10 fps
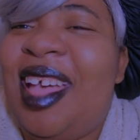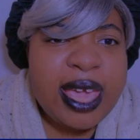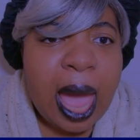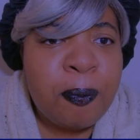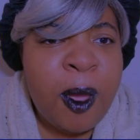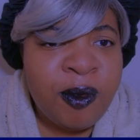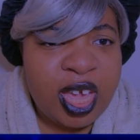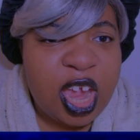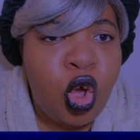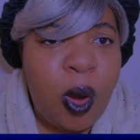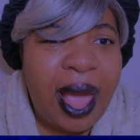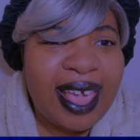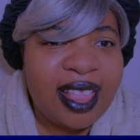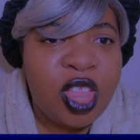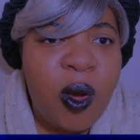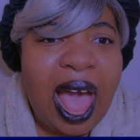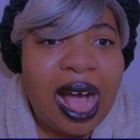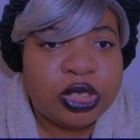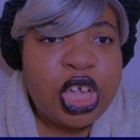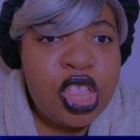We got people here who ain't got no
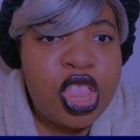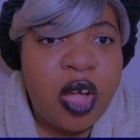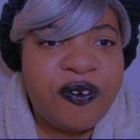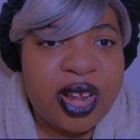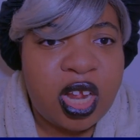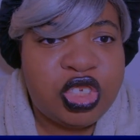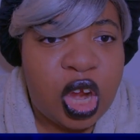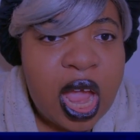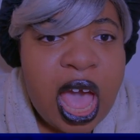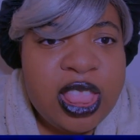house, no furniture.